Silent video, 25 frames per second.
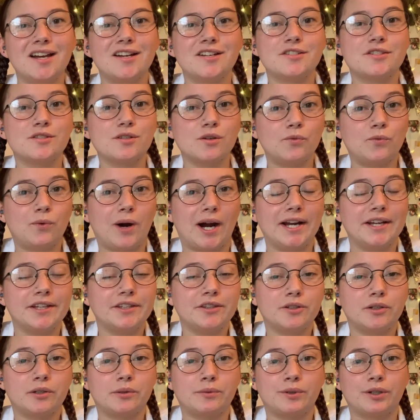So why
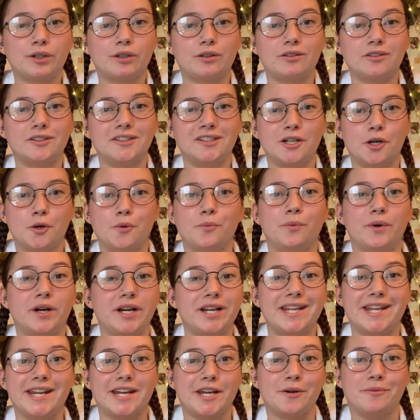in the world
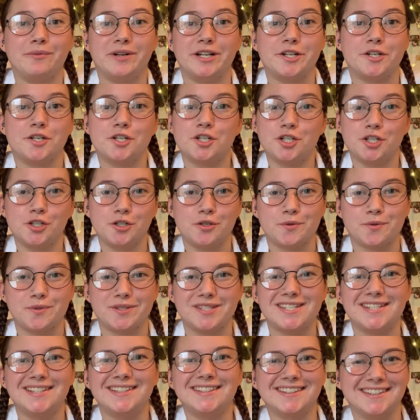would anyone
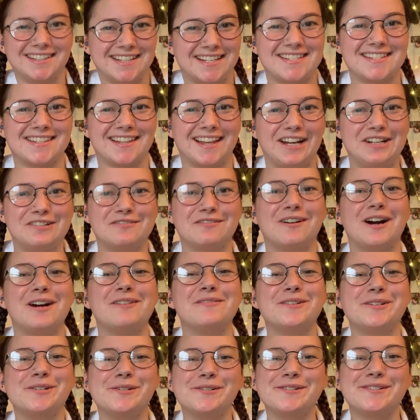choose this life?
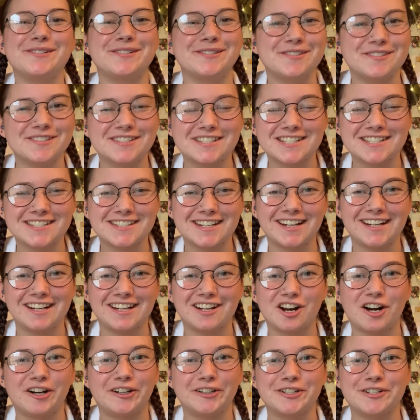Why would you choose to stay
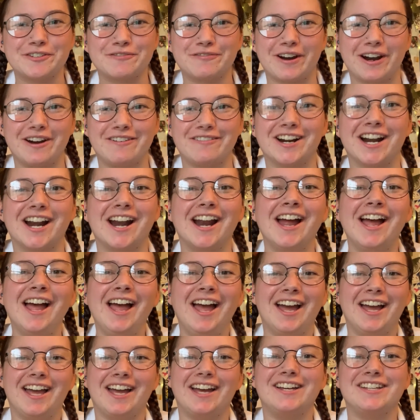in college forever
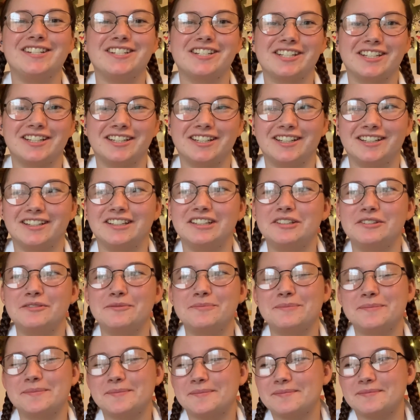and to,
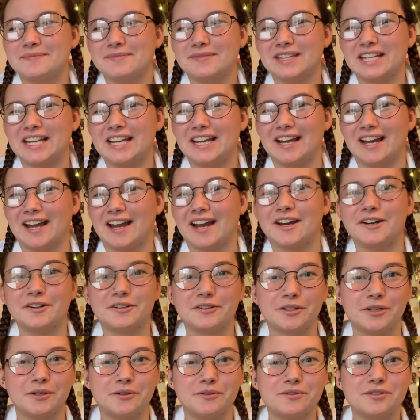I
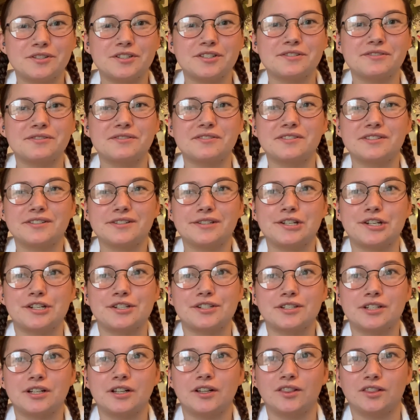don't know, just,
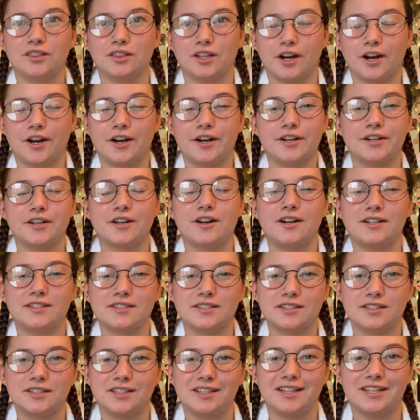just to learn, to
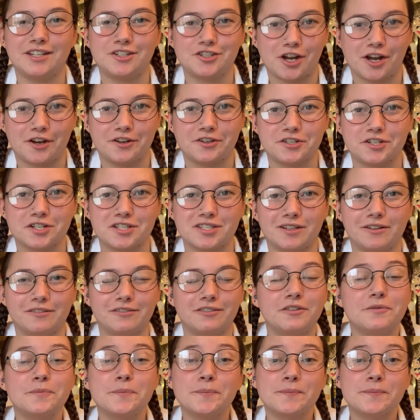constantly like challenge yourself?